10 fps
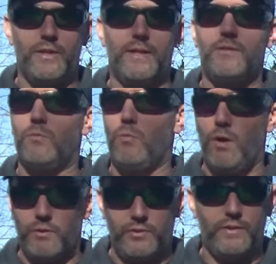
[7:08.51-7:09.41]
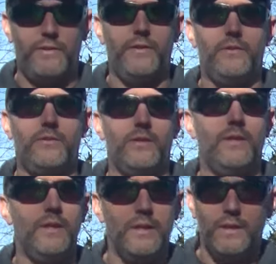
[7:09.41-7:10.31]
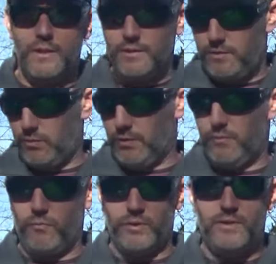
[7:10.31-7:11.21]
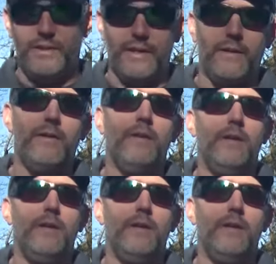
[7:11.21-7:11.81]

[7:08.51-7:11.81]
And as the waters continue to sort of recede,